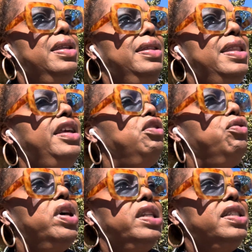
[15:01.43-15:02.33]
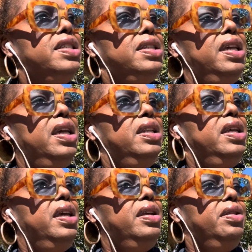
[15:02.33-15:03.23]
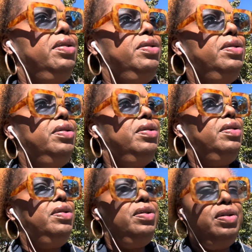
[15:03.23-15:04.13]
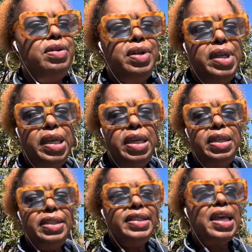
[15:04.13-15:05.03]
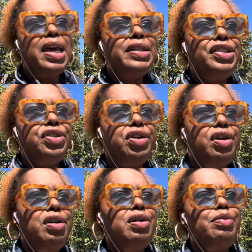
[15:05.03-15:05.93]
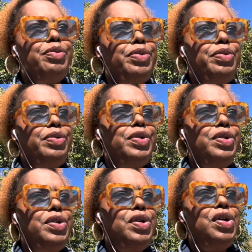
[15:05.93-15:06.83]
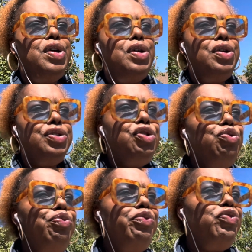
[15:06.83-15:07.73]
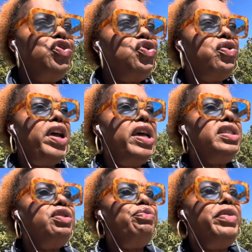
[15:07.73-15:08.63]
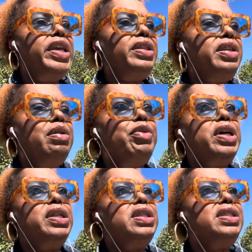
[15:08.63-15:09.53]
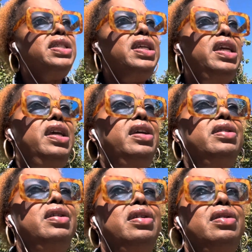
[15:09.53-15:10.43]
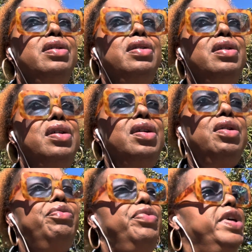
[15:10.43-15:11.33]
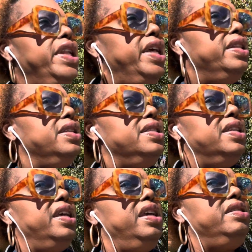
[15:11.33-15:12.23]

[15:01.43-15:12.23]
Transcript: they don't understand that. And it's our job to try to make them understand. But at the same